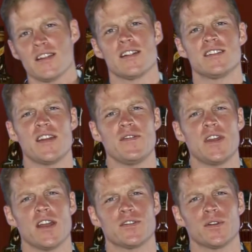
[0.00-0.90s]
Let's save
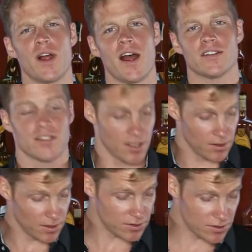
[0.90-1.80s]
the ice for last.
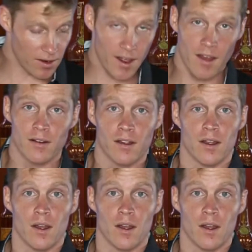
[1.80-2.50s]
Let's start out